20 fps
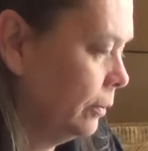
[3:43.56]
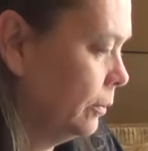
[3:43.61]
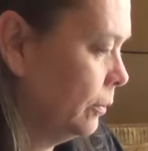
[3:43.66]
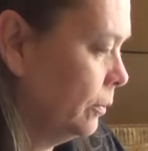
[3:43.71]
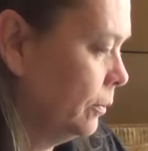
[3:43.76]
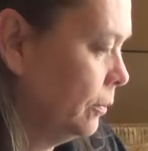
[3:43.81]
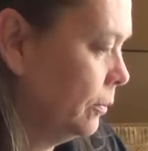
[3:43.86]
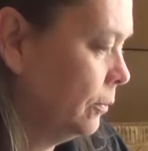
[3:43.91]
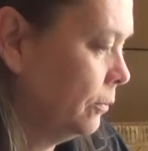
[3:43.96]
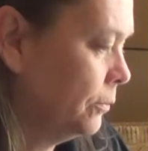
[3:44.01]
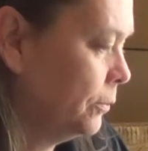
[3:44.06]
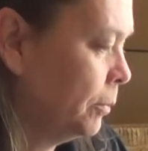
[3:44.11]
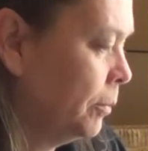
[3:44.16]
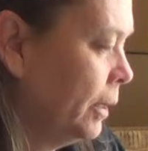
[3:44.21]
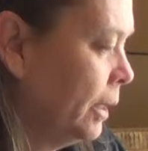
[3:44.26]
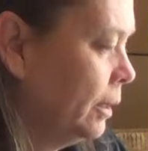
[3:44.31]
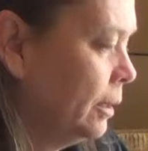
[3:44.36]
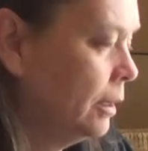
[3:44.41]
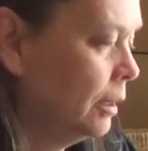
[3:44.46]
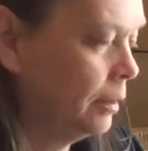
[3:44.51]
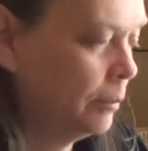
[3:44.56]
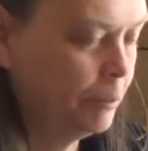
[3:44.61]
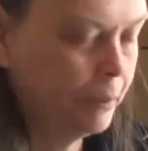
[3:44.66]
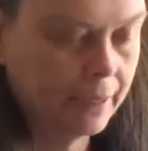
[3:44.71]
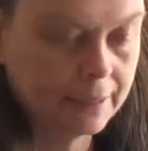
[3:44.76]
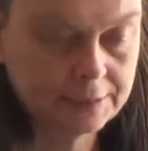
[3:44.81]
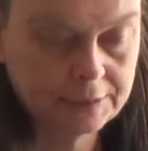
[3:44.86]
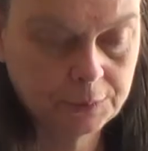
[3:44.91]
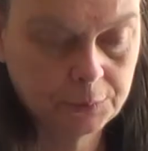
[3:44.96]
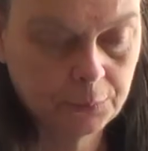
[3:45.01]
for me the
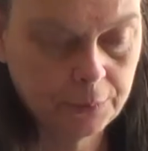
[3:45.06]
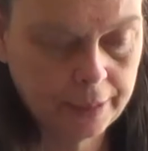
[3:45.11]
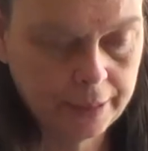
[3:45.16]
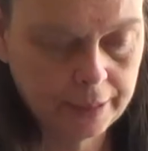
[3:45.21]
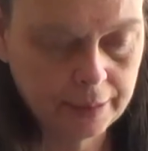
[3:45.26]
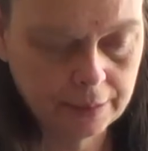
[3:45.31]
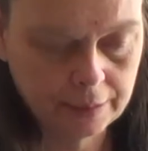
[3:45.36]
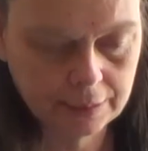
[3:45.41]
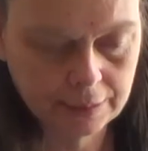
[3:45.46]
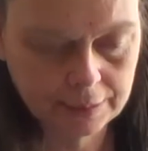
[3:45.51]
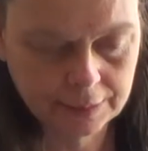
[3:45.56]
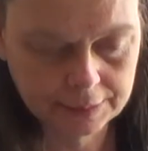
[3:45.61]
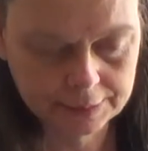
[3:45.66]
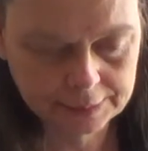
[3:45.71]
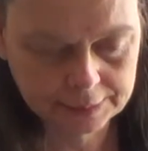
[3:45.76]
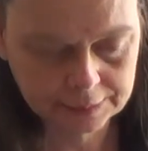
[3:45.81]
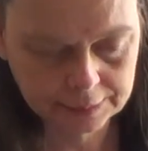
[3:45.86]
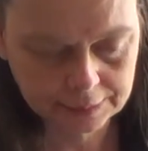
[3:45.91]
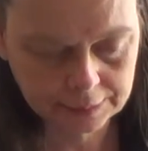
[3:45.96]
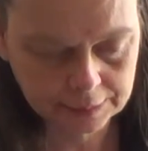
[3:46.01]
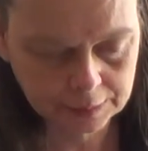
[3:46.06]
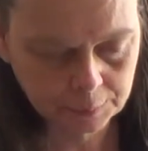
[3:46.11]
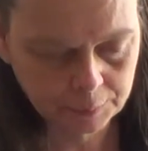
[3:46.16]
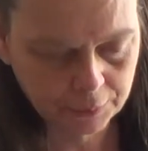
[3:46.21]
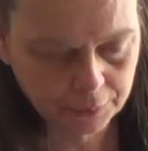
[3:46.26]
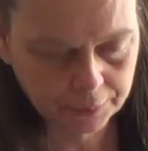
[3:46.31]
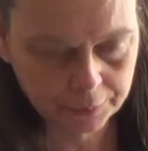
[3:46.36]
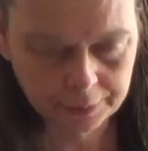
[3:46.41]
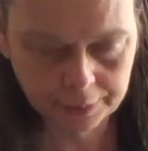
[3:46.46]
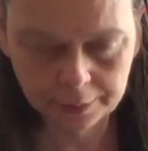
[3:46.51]
best way is to just
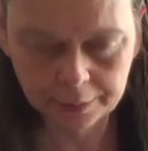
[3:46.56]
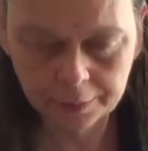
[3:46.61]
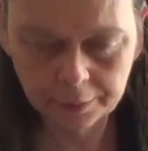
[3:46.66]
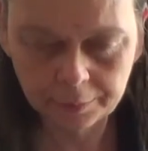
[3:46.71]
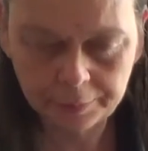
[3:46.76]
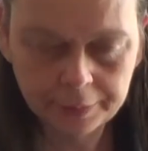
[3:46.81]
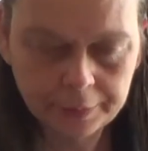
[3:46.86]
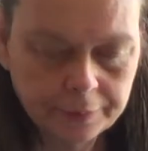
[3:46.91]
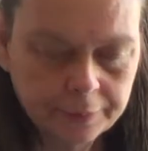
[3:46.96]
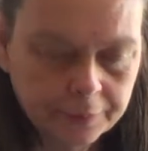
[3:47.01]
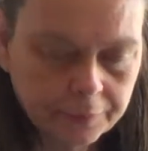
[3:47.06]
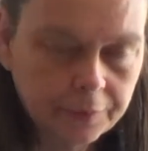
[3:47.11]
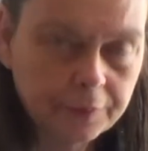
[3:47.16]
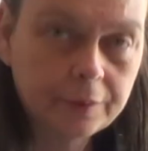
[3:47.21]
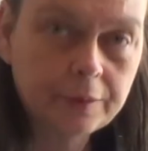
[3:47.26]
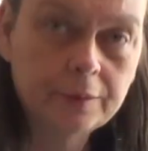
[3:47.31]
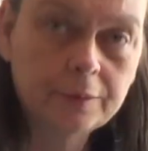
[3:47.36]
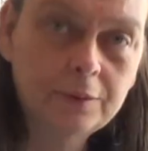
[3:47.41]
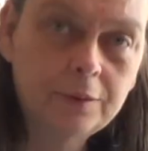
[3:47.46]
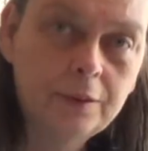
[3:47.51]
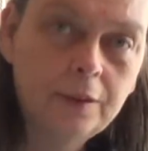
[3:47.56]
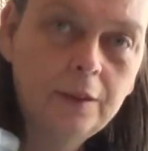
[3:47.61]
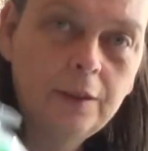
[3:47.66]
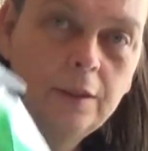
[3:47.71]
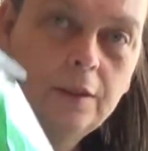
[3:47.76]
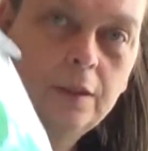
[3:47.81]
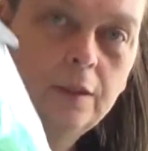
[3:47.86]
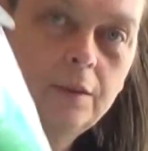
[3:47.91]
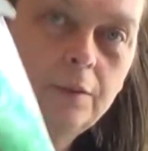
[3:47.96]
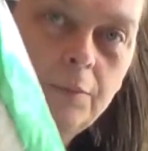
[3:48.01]
put a little bit of
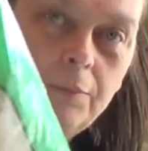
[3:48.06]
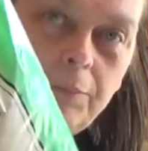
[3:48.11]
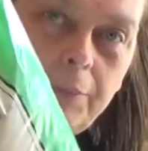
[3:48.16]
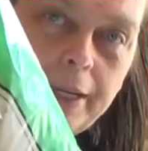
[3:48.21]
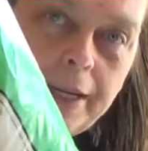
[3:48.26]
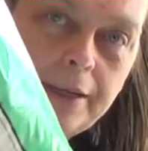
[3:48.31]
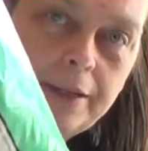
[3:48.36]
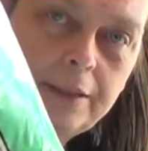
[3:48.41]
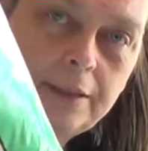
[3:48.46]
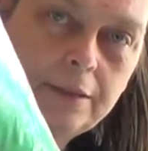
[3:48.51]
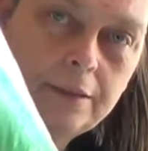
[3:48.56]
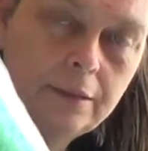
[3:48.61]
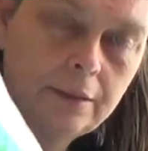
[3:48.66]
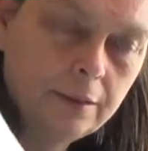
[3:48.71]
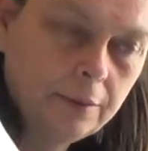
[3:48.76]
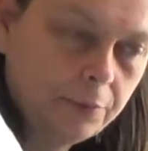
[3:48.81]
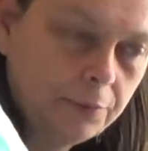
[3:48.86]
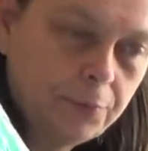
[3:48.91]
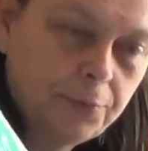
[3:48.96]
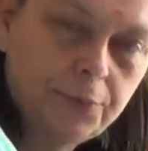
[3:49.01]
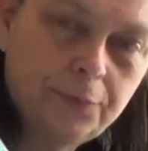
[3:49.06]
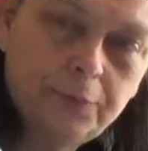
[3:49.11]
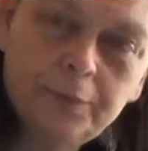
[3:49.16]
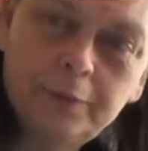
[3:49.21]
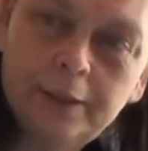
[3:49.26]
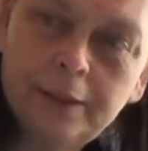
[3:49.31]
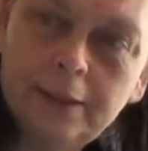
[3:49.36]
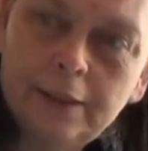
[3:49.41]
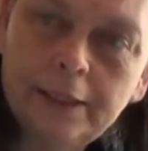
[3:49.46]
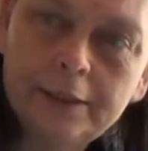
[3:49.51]
the batting
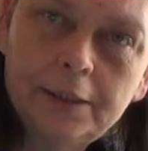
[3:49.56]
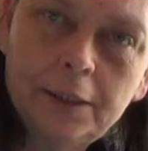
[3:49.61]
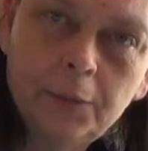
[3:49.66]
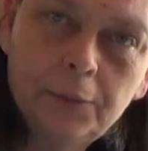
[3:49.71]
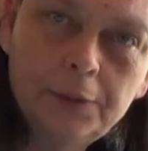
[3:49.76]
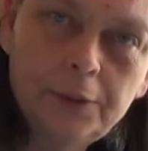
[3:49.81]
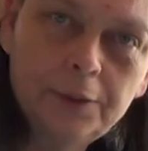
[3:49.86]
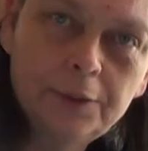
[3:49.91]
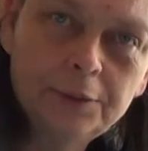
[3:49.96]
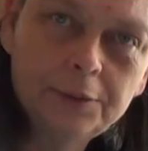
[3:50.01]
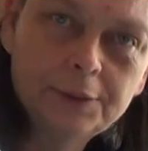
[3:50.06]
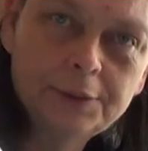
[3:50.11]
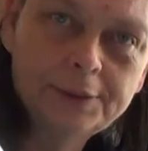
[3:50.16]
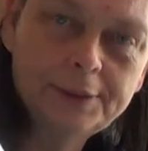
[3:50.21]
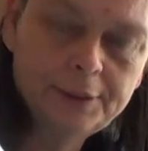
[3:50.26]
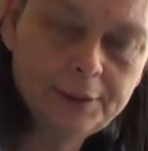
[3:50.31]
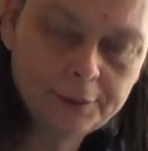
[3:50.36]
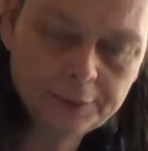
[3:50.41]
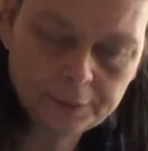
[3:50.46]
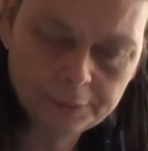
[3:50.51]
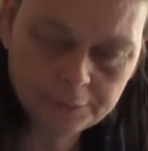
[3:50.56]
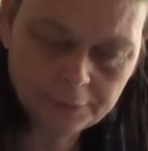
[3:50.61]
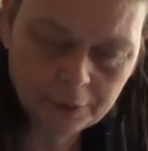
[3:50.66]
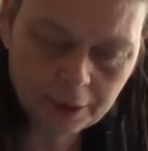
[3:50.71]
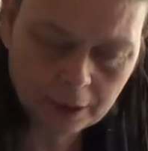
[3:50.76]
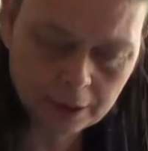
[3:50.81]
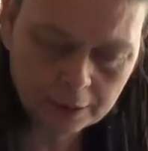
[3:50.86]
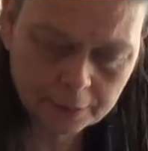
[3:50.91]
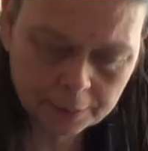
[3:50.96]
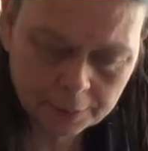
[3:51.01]
that like you would use to
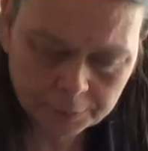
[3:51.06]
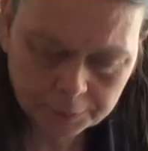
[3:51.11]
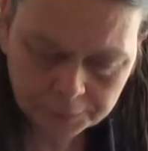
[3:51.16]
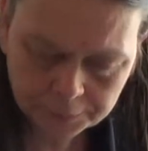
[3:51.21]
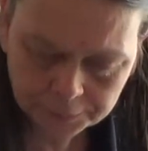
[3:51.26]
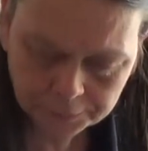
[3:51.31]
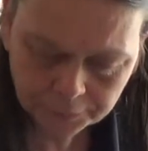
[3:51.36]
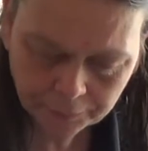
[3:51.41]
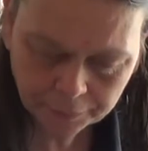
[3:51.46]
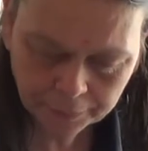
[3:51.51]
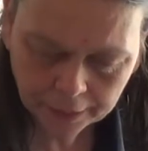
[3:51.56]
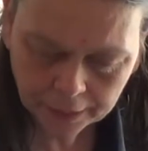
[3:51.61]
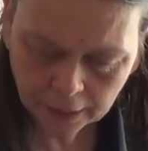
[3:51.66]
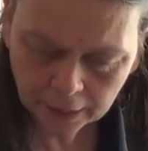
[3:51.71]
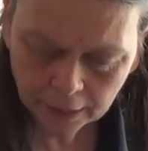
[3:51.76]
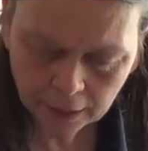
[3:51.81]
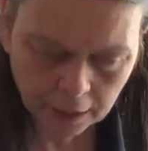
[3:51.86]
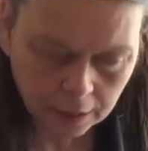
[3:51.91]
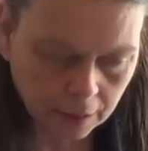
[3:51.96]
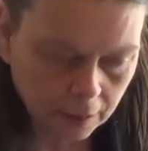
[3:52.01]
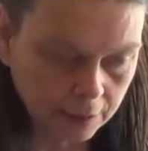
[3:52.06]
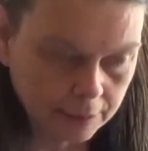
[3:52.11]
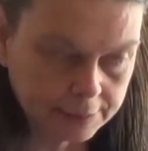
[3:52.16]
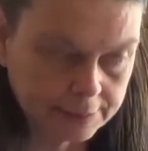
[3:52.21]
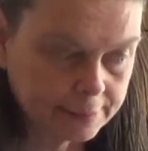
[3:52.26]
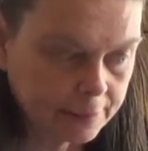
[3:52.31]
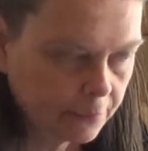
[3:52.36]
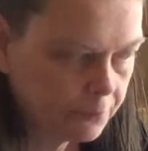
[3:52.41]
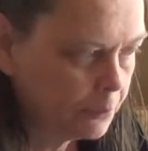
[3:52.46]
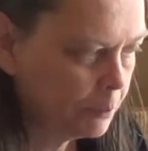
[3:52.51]
um,
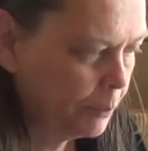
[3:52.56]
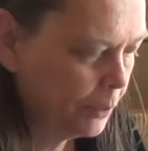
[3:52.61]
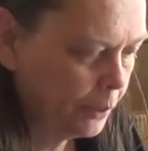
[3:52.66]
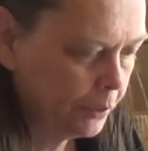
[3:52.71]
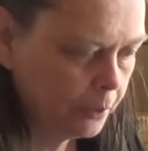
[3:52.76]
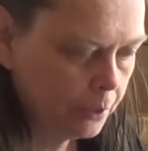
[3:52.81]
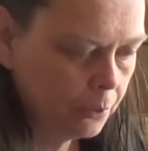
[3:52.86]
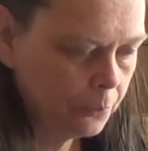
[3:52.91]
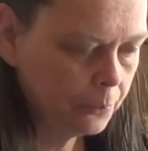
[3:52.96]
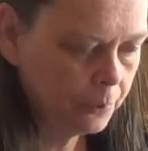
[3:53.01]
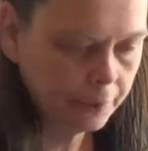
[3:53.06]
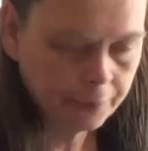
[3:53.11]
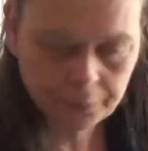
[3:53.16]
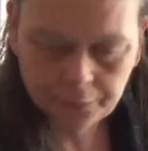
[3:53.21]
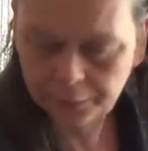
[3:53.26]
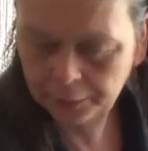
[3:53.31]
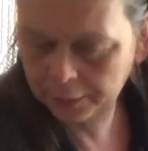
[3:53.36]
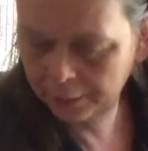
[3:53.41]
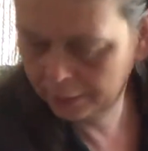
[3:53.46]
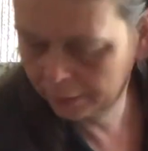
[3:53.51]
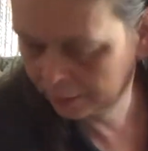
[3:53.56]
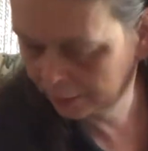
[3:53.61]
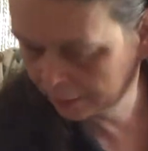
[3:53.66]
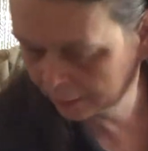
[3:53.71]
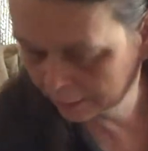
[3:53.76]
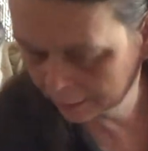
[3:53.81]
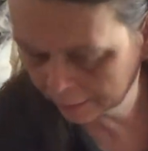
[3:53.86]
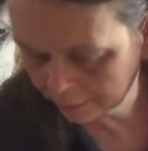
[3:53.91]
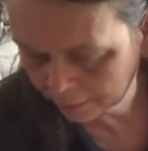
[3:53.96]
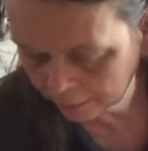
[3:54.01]
stuff a pillow with. And
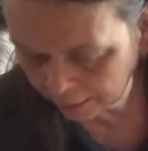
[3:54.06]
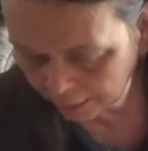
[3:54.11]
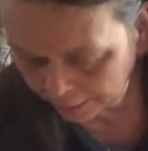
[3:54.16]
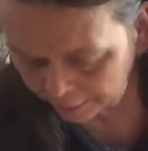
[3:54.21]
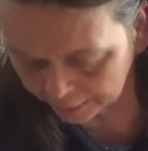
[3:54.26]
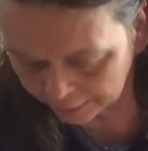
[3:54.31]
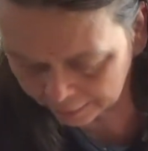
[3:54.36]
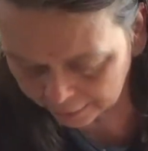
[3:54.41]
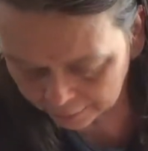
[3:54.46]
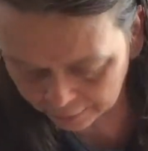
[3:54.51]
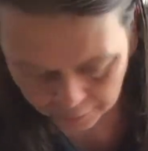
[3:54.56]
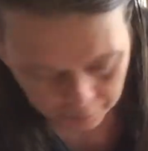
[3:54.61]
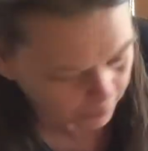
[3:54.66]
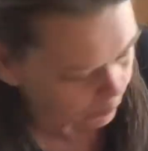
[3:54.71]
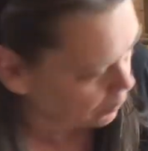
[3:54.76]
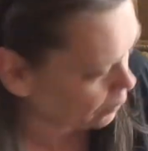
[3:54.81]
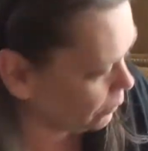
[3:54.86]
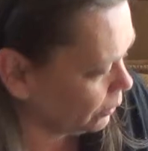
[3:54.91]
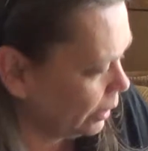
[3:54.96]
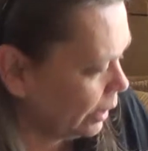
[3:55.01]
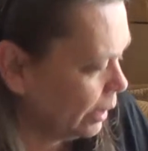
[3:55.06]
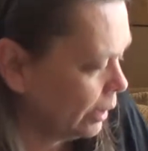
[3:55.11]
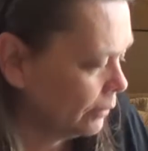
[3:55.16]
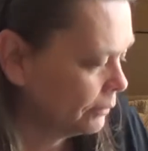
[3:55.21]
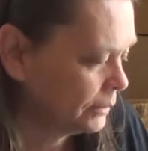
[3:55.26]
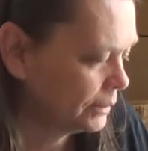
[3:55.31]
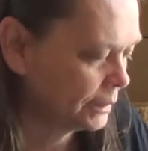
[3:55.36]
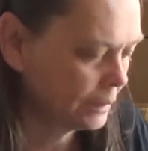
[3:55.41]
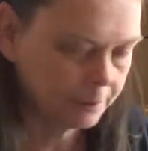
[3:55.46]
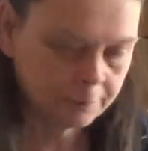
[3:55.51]
then I
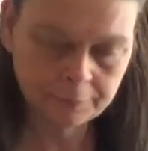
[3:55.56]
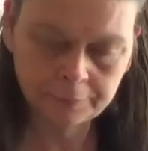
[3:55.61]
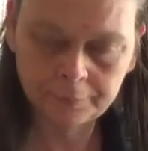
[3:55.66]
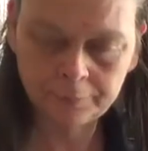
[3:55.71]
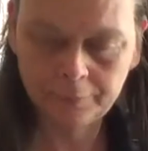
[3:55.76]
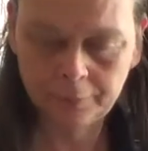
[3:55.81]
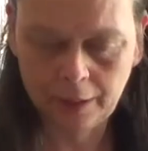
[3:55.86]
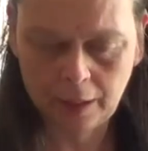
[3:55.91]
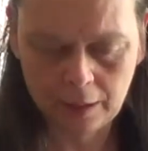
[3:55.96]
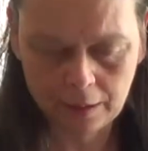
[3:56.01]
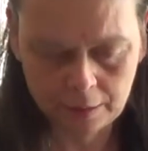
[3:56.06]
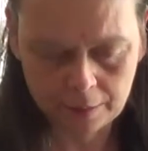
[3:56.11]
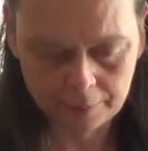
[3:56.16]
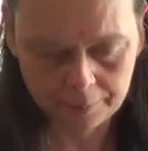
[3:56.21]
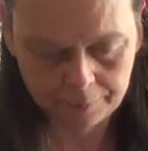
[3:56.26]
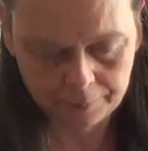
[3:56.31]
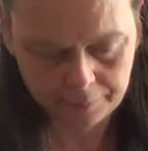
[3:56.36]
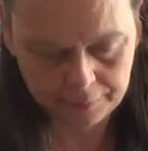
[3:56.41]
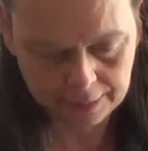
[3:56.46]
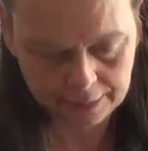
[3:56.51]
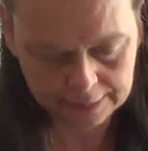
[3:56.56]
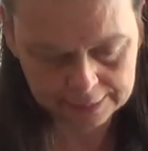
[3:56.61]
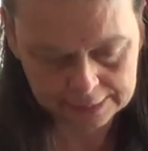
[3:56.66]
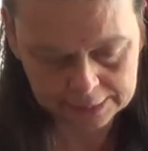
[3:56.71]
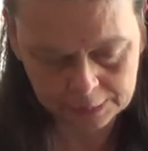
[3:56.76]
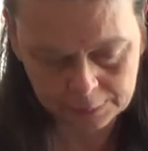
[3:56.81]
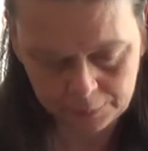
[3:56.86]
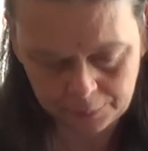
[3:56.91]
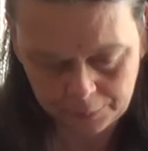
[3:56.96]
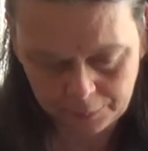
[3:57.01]
have some, um, this
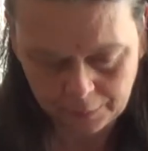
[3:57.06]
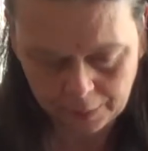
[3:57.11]
is